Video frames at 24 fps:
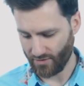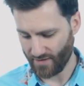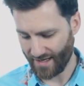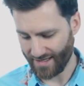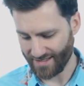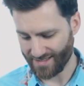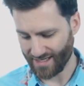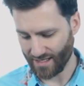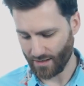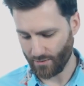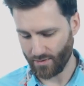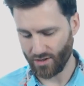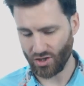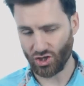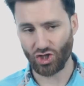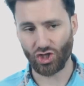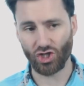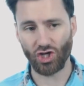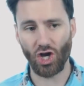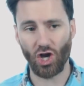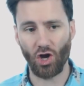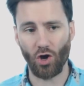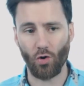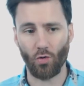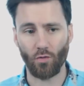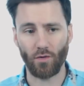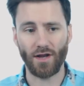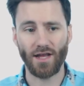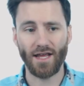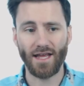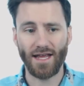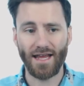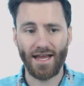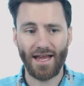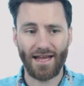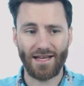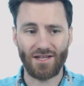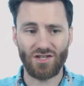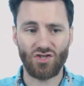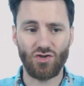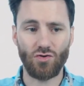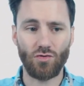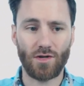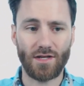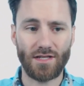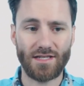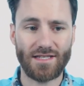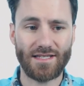and that's going to be shown as
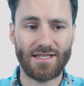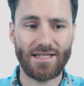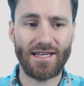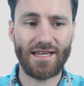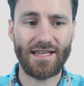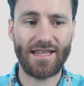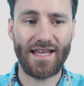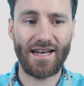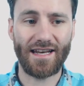you can see